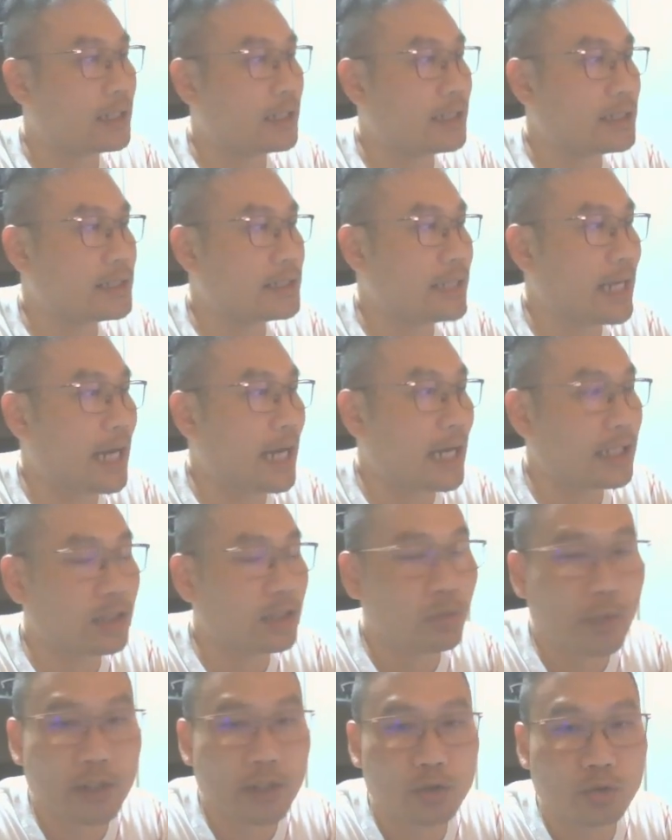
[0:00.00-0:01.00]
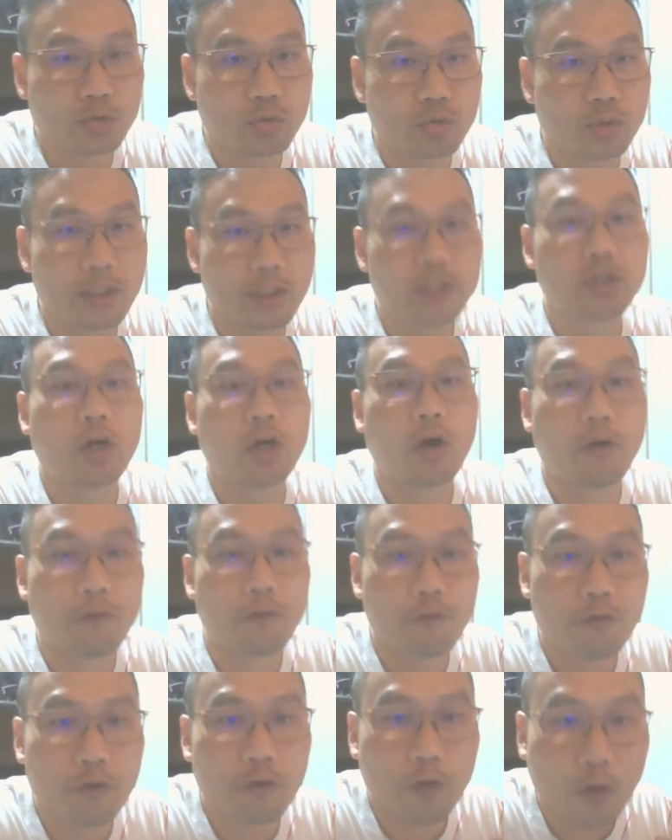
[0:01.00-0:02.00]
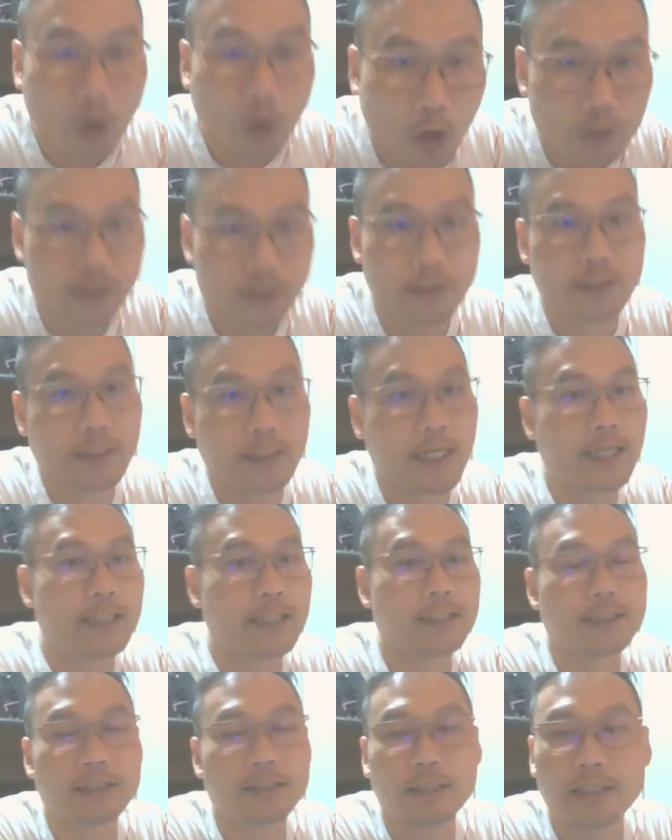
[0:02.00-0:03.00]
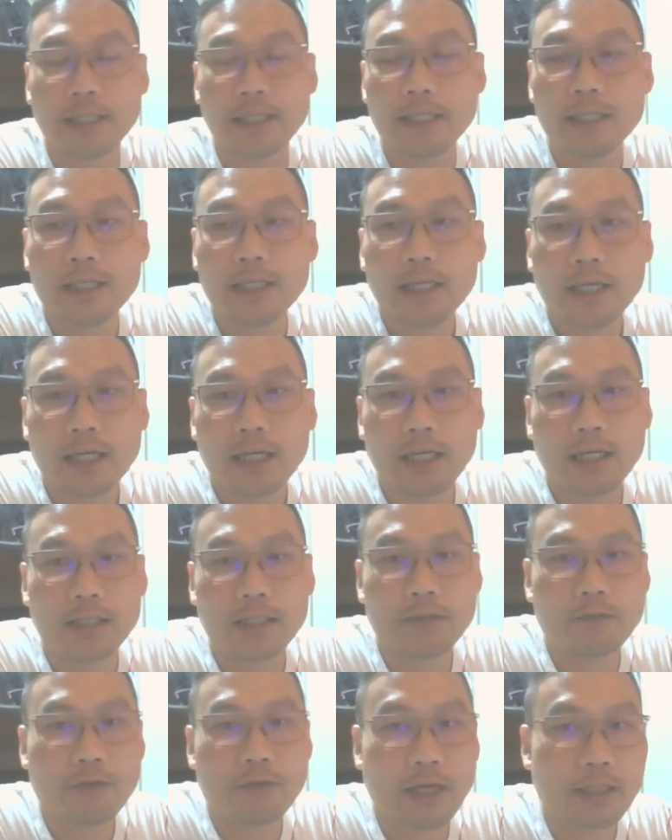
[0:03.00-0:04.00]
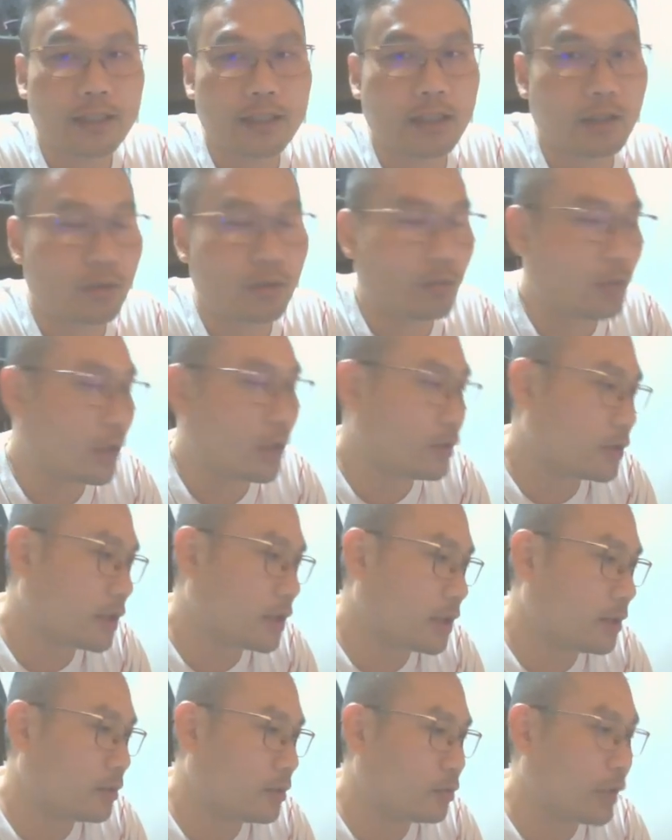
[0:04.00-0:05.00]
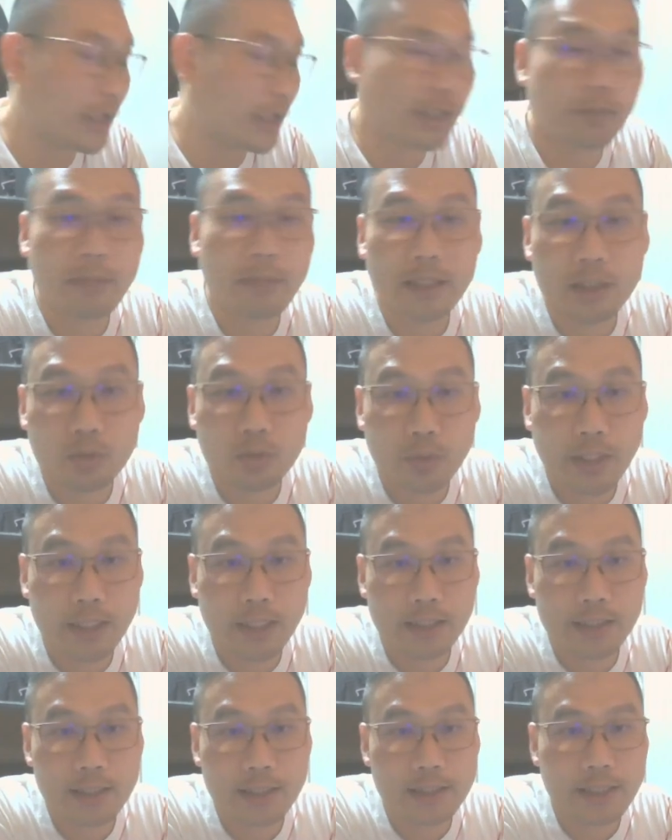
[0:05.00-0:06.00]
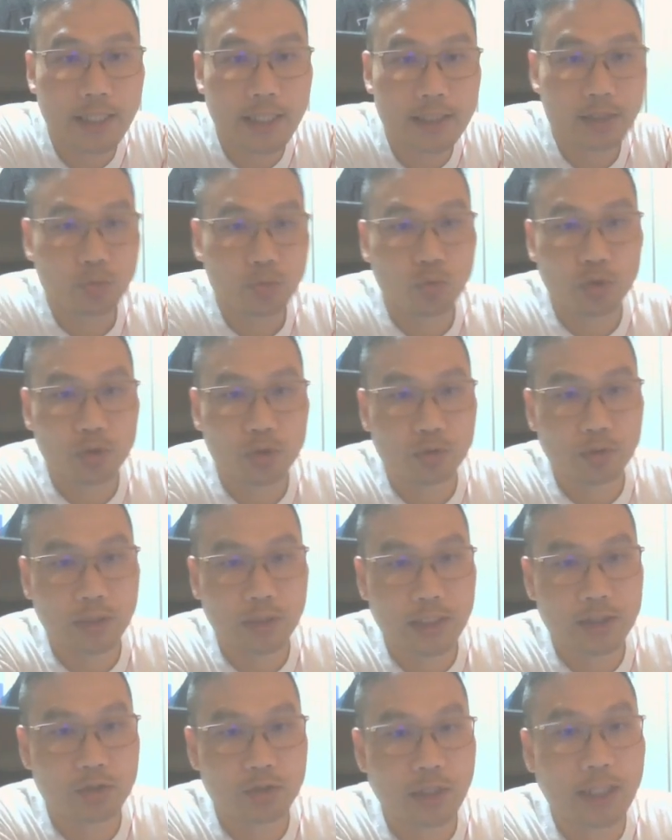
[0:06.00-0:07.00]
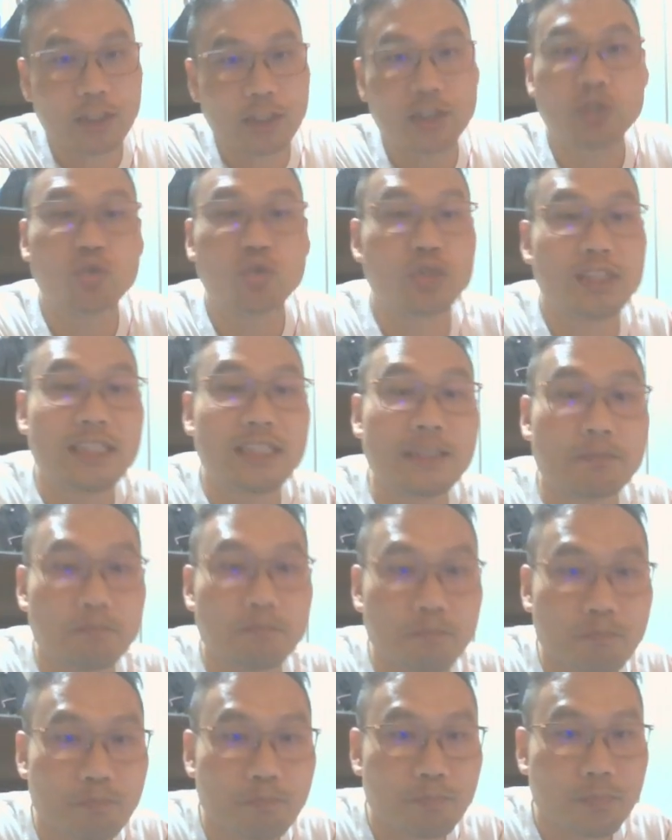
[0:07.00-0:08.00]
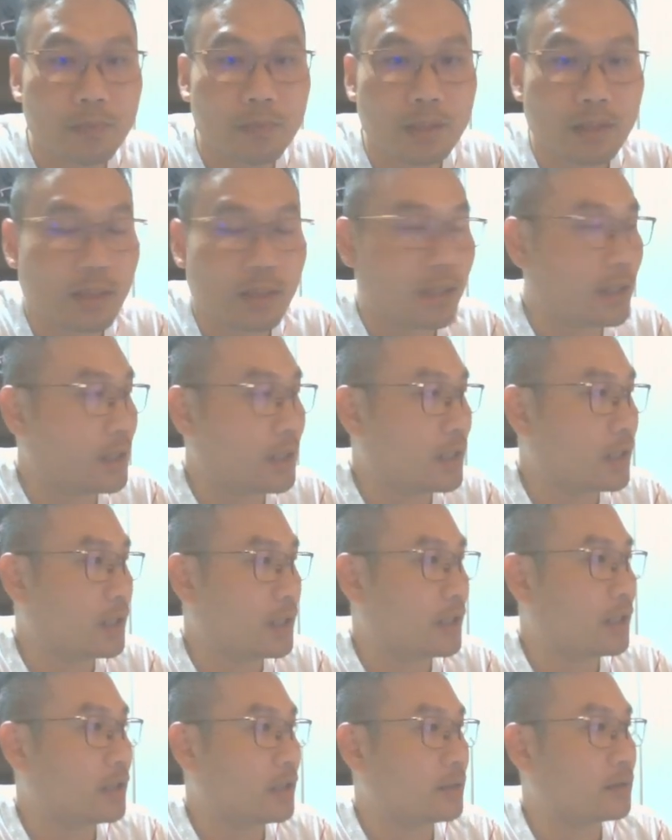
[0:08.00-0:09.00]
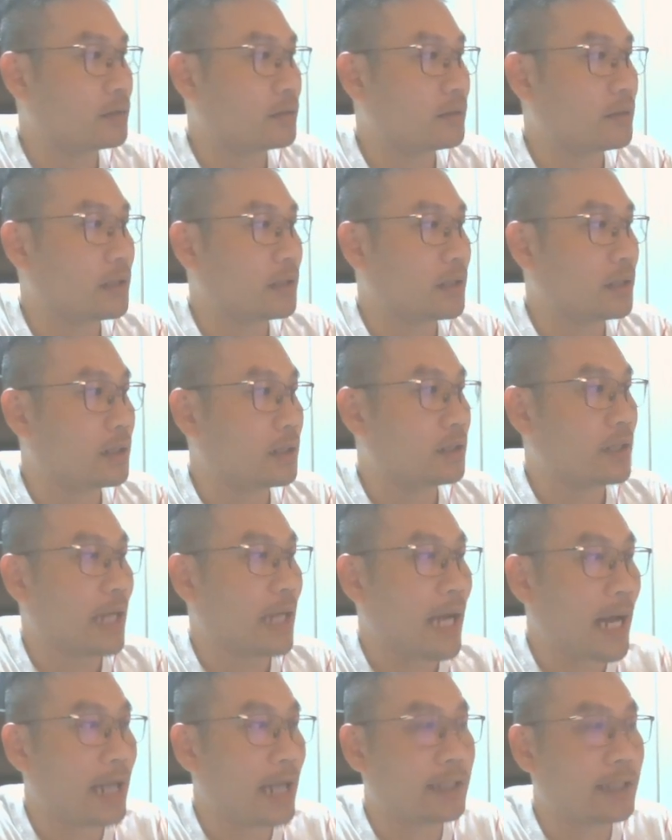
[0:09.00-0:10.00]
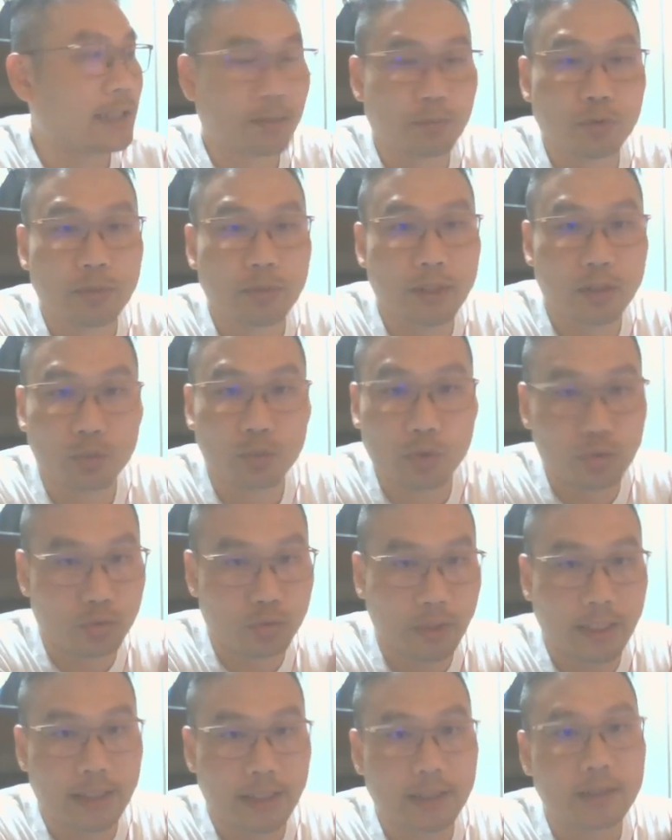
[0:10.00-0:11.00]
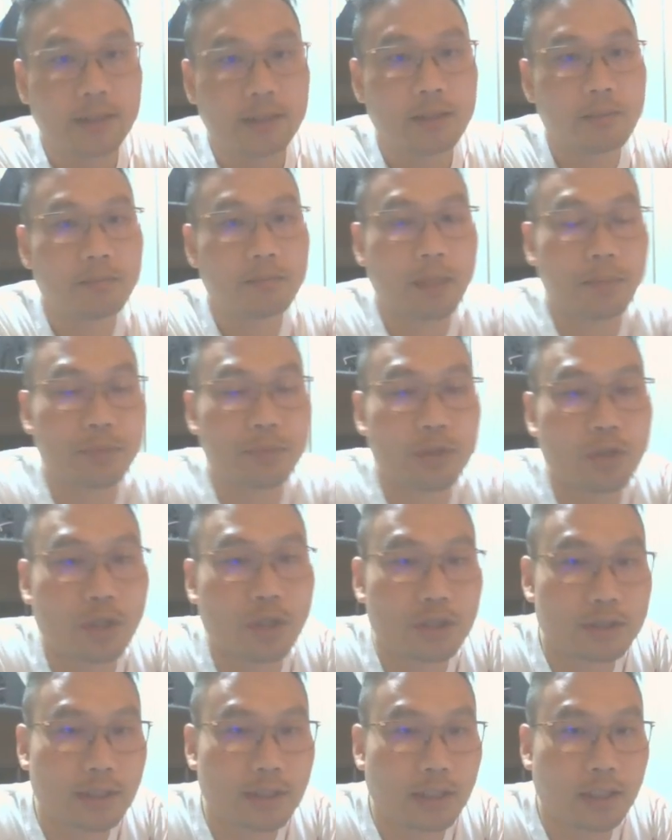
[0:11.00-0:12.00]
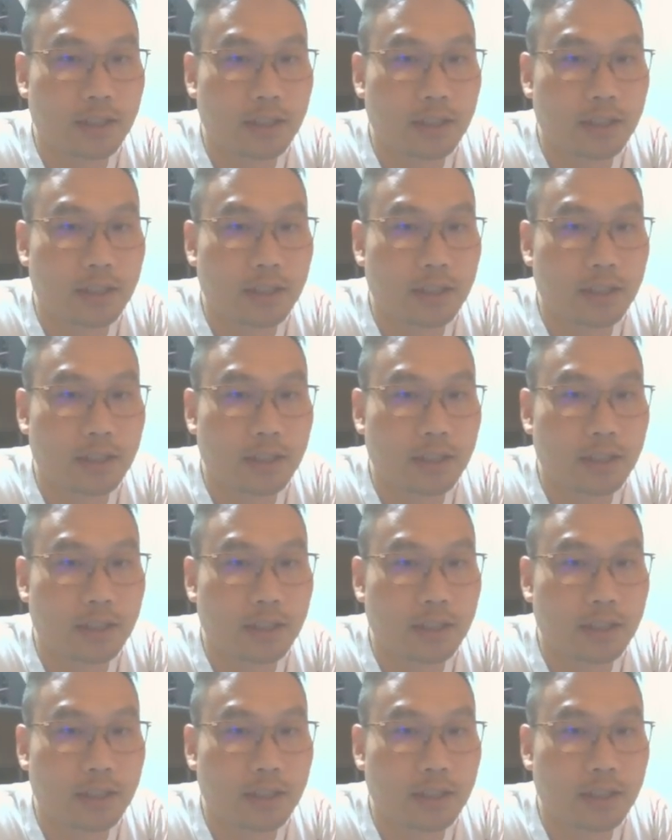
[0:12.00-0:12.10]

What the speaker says: Is there other ways to do this? Of course there is, okay? In fact, one of the recommended way in this case is actually to zip the height, the bloom, and the wilt together. But because